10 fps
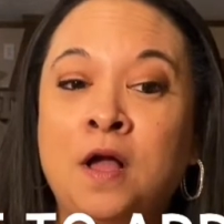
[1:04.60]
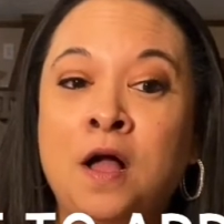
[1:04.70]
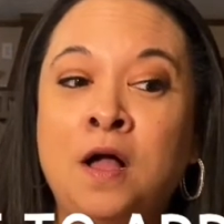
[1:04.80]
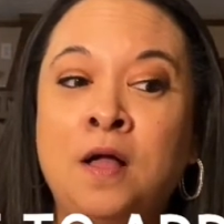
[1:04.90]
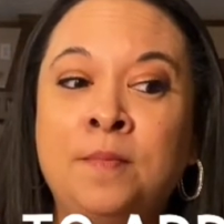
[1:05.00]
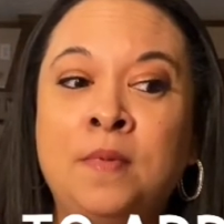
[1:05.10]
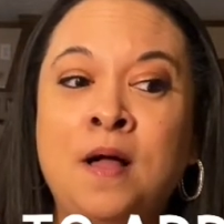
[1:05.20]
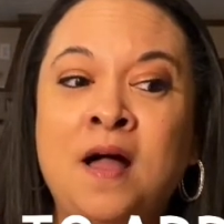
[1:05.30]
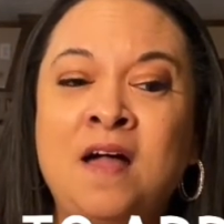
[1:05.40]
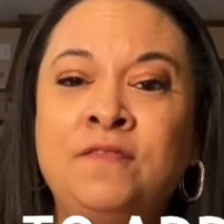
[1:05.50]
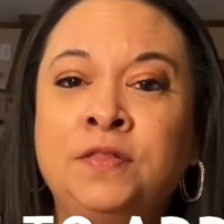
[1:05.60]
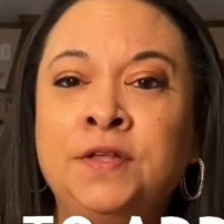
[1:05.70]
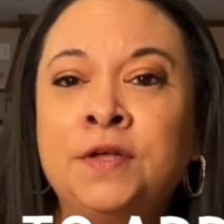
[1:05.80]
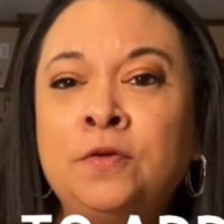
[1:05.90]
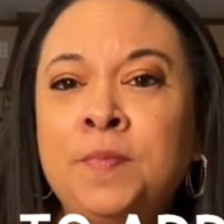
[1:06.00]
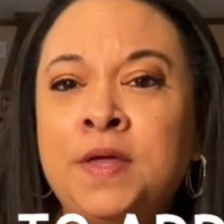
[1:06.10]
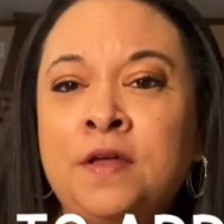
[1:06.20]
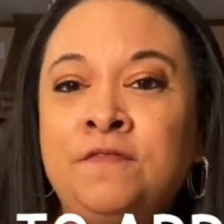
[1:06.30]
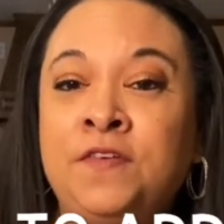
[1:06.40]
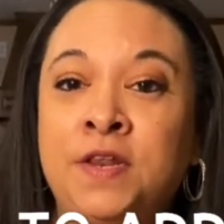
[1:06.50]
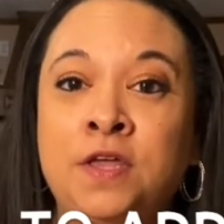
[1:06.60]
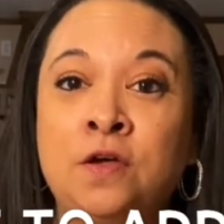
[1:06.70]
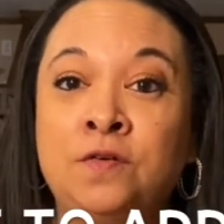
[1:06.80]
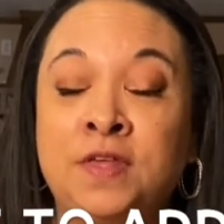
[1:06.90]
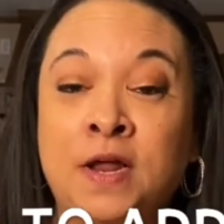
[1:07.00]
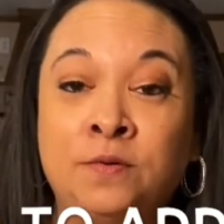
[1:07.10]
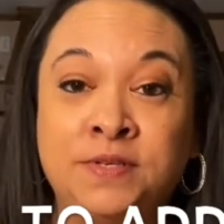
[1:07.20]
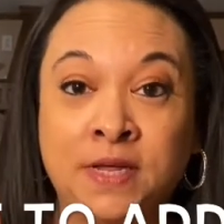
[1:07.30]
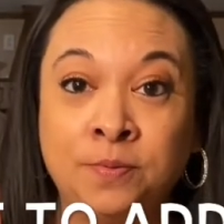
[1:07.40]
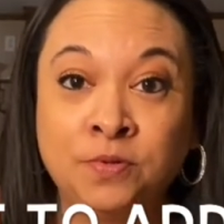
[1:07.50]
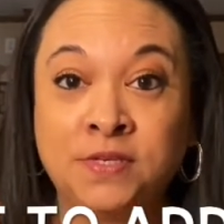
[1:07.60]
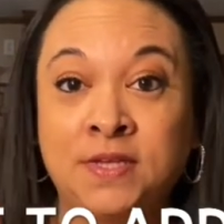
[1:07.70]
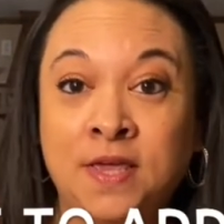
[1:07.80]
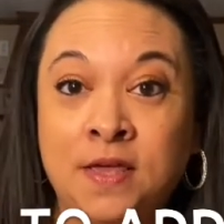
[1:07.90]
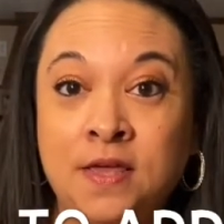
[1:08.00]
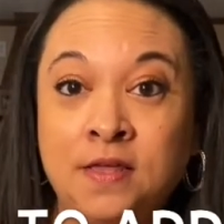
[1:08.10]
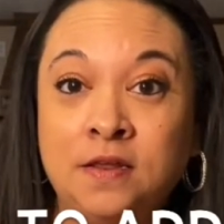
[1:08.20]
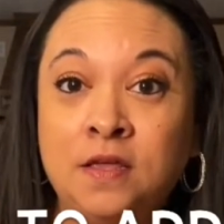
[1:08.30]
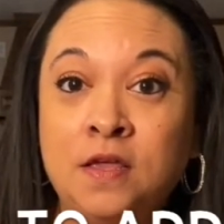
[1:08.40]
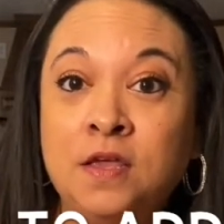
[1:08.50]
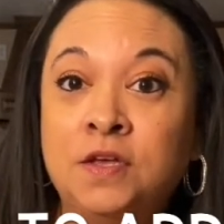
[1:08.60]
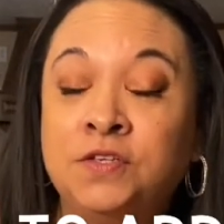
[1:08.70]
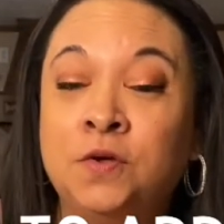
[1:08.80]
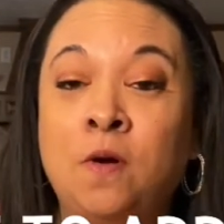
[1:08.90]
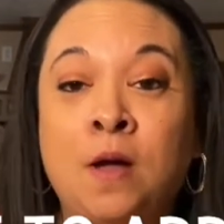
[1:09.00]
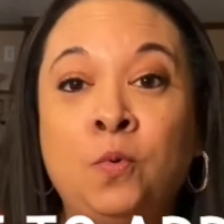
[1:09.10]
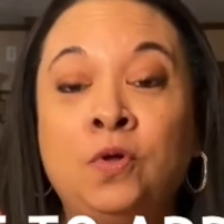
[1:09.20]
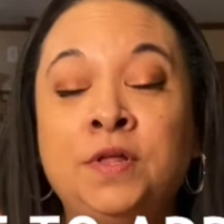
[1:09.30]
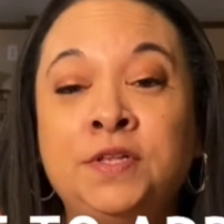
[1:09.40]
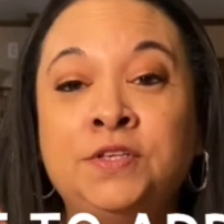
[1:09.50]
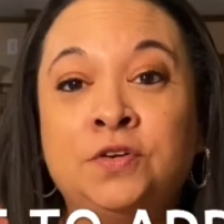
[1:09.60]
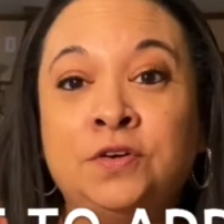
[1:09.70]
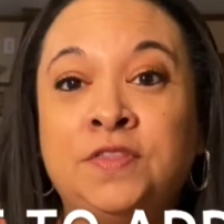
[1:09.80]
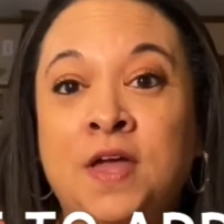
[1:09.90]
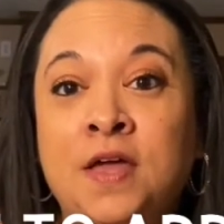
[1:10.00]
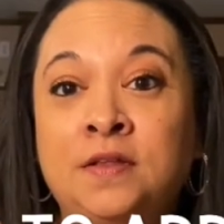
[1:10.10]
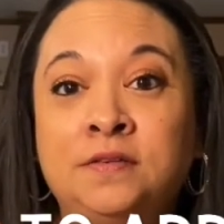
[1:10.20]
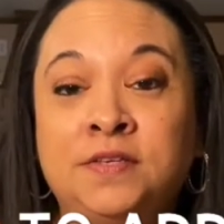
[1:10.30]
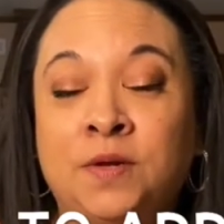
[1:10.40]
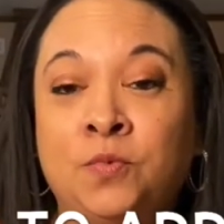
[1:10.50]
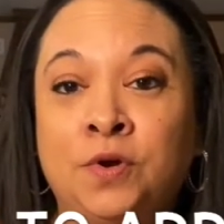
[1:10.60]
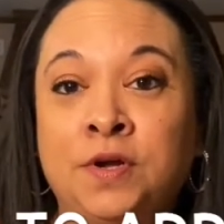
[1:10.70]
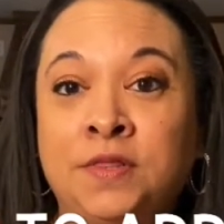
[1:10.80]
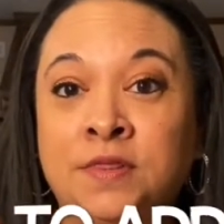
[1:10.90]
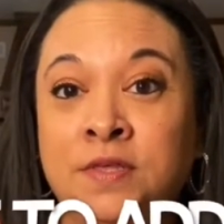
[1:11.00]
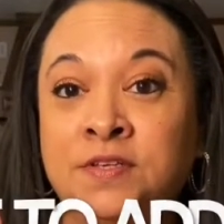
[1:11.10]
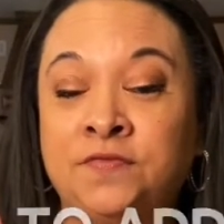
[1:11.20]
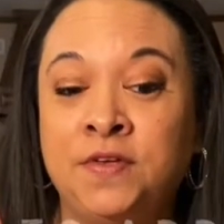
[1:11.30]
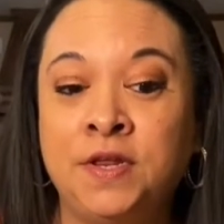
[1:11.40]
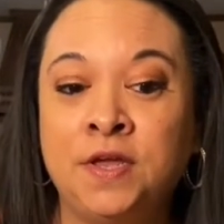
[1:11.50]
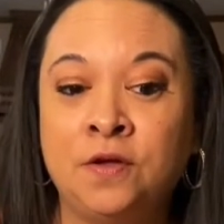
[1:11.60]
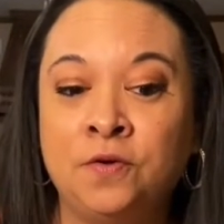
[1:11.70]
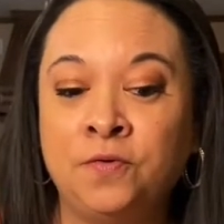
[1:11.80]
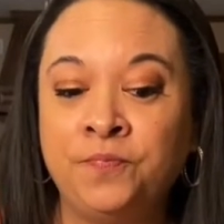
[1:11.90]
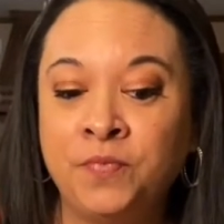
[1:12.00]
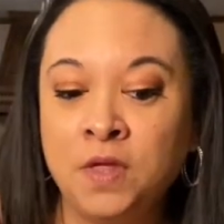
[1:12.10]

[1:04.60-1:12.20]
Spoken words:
I have a little bit of video that I was able to get. So I will insert that somewhere in this video.